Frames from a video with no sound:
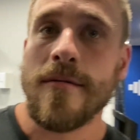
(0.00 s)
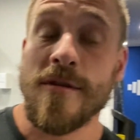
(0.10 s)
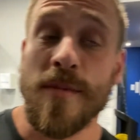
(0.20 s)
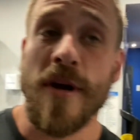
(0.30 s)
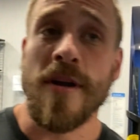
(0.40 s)

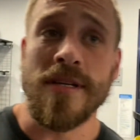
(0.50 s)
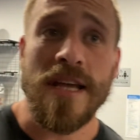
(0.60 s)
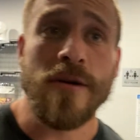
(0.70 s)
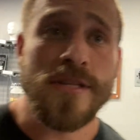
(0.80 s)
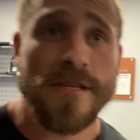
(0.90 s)
to be honest,
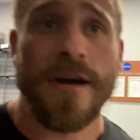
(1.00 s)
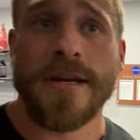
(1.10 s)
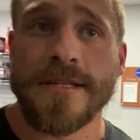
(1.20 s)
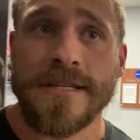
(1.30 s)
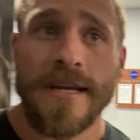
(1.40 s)
how it started
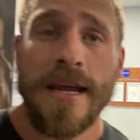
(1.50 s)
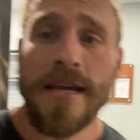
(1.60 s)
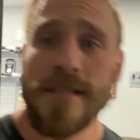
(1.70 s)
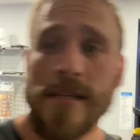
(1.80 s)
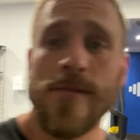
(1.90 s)
in St.
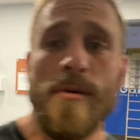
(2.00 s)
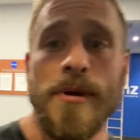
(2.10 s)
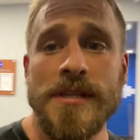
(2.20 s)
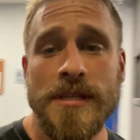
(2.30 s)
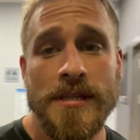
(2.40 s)
Neots is we
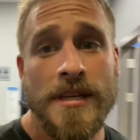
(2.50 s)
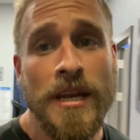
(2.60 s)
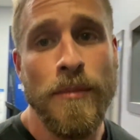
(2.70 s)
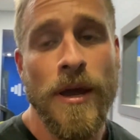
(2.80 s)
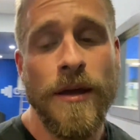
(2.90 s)
went to the
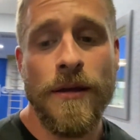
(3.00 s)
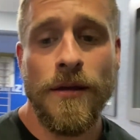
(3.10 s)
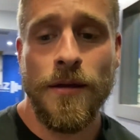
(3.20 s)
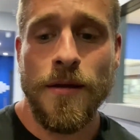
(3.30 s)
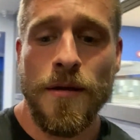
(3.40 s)
cinema.
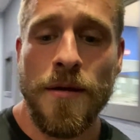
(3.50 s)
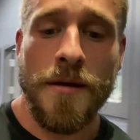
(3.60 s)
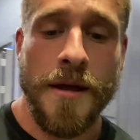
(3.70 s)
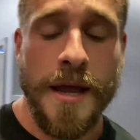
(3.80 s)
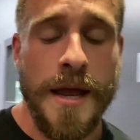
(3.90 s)

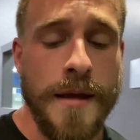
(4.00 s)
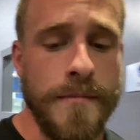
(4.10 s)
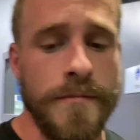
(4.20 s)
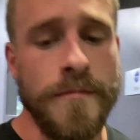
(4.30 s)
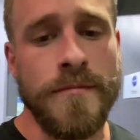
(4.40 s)

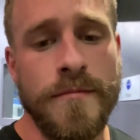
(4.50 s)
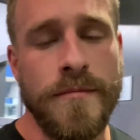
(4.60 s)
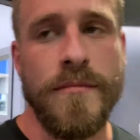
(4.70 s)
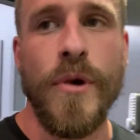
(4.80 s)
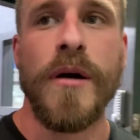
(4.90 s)

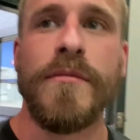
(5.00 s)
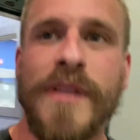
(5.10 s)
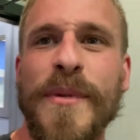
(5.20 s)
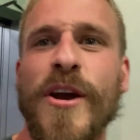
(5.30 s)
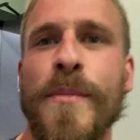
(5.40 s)
Well,
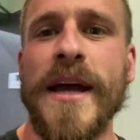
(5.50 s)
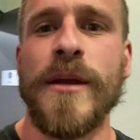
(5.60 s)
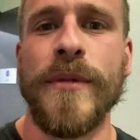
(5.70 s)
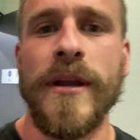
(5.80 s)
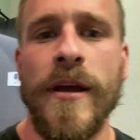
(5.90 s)
let me go back
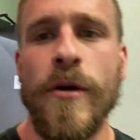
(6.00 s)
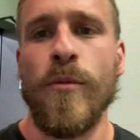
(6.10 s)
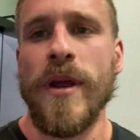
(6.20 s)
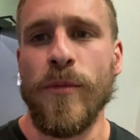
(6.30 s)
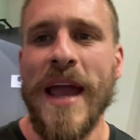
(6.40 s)
a bit.
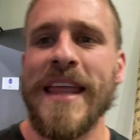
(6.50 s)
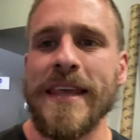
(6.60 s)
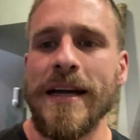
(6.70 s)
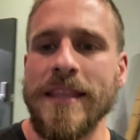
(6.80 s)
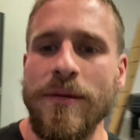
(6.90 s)
We had
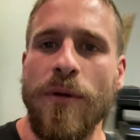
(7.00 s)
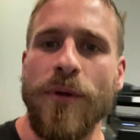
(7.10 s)
the idea, we